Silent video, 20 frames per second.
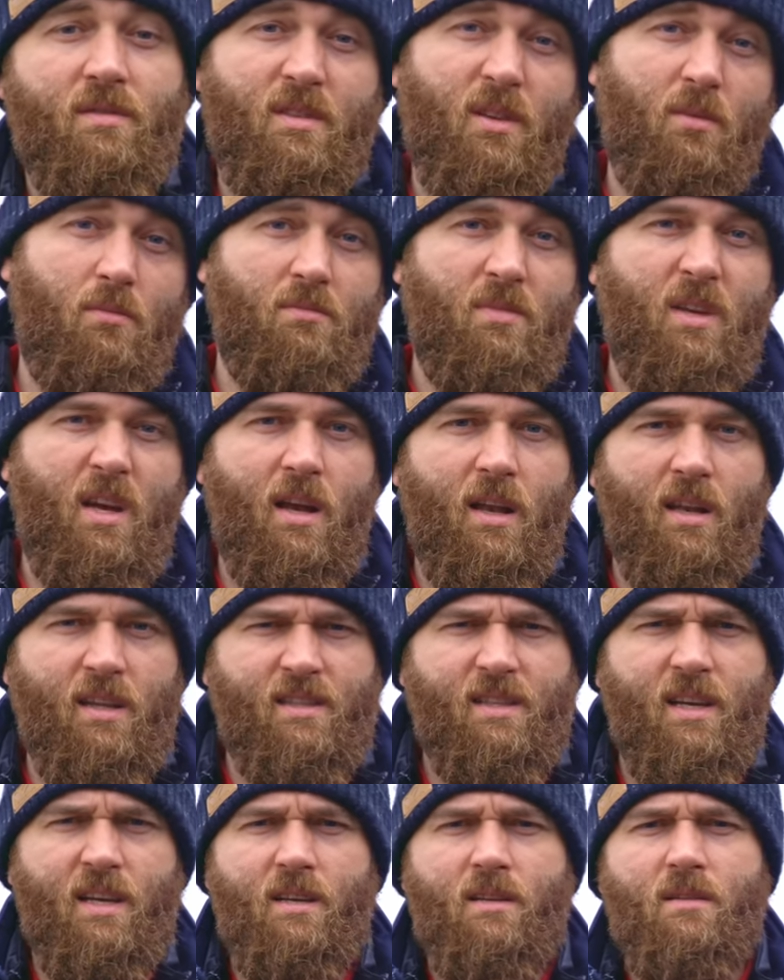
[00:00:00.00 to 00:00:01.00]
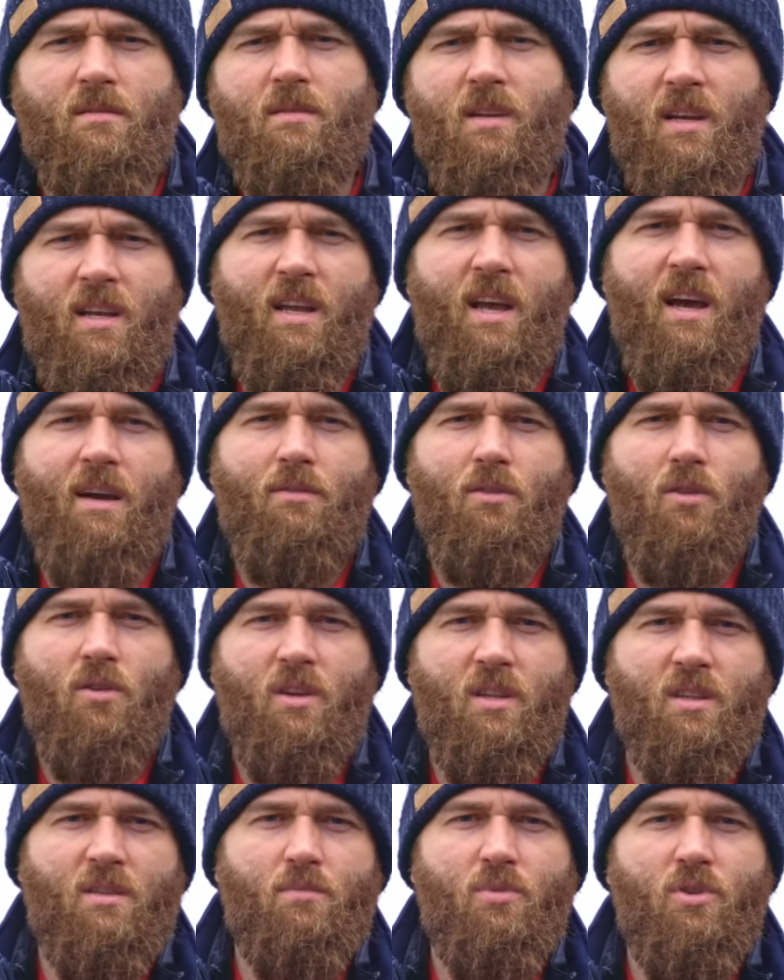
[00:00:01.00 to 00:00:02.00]
So yeah, let's get in and have a
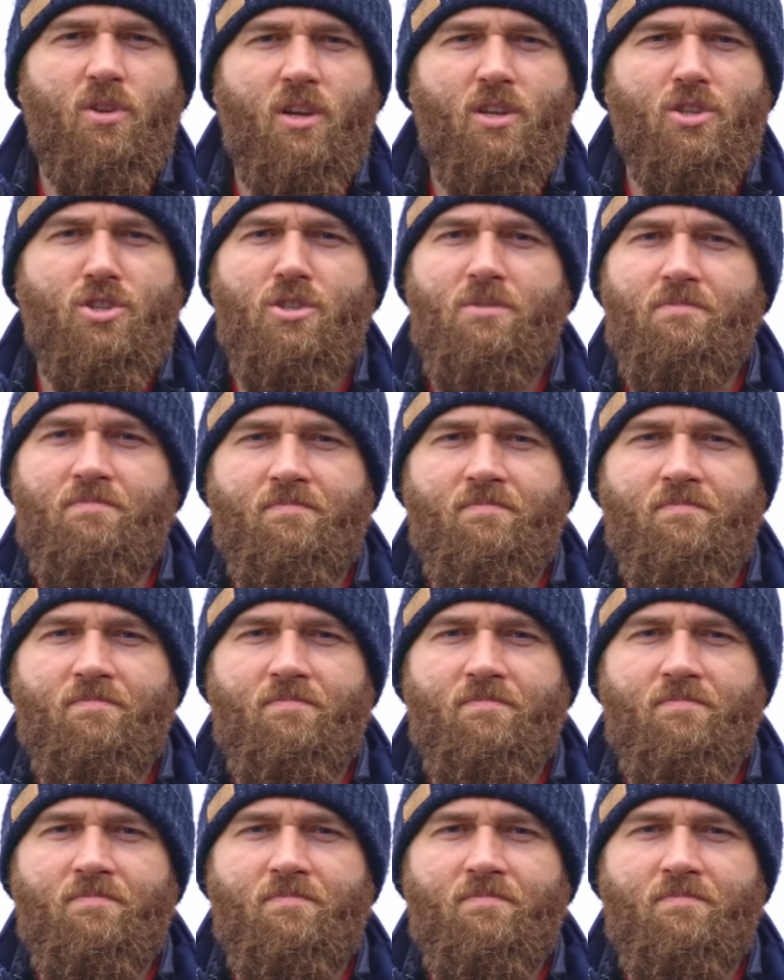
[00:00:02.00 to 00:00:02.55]
look at the production.